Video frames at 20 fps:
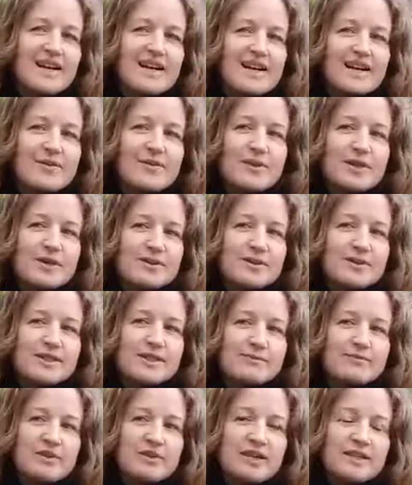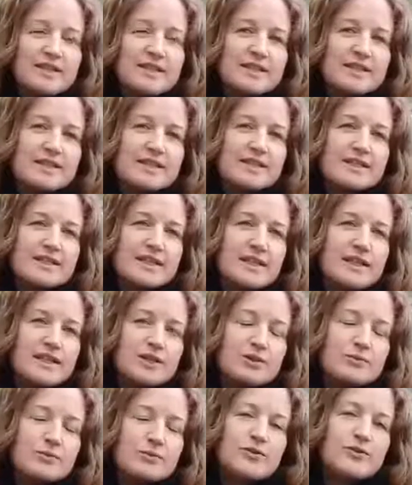And those writers
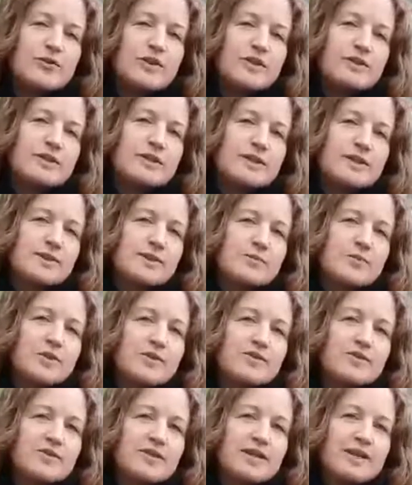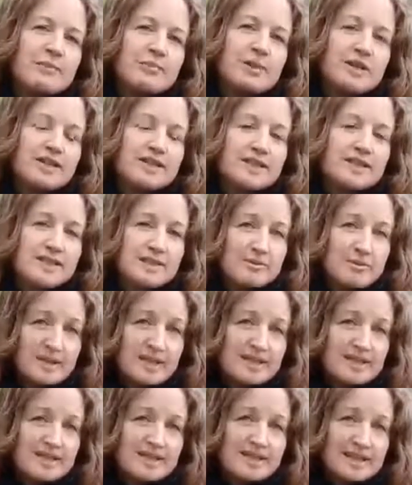each will focus on one of the
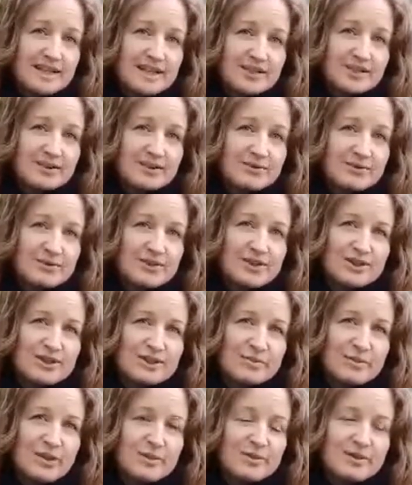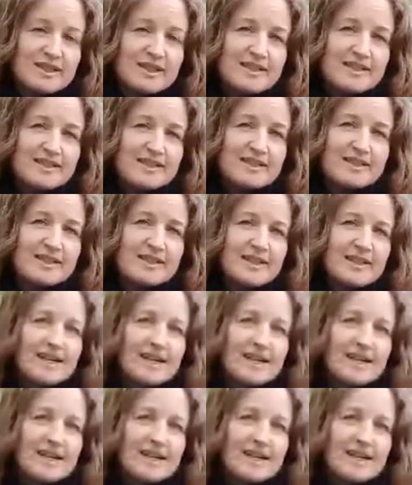participating National Trust properties.